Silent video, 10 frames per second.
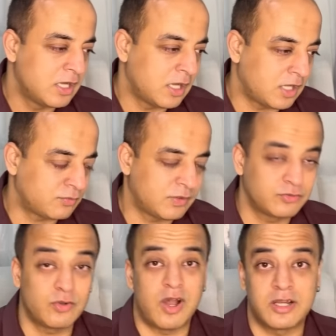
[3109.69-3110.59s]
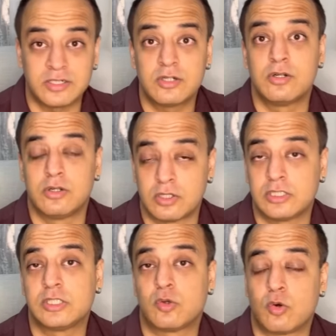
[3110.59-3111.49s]
as far as your higher
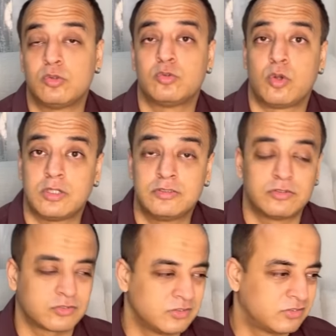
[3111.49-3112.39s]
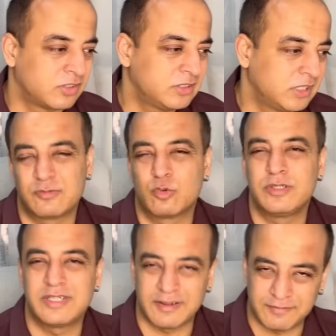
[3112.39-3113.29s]
learning or knowledge is concerned, it
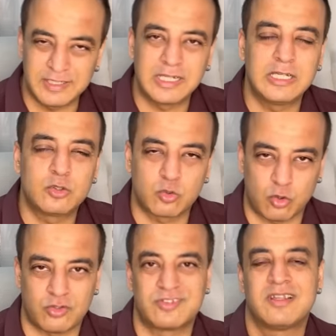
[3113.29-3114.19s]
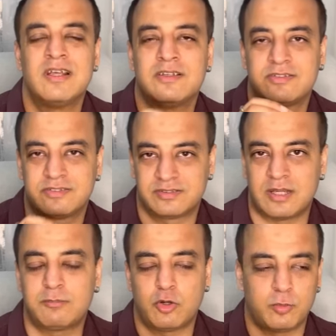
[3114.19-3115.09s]
would definitely cause
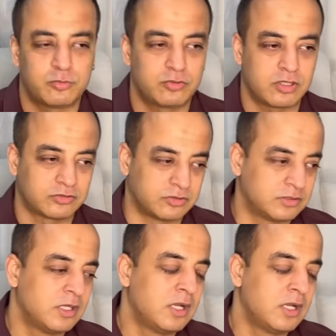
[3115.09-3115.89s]
some obstruction.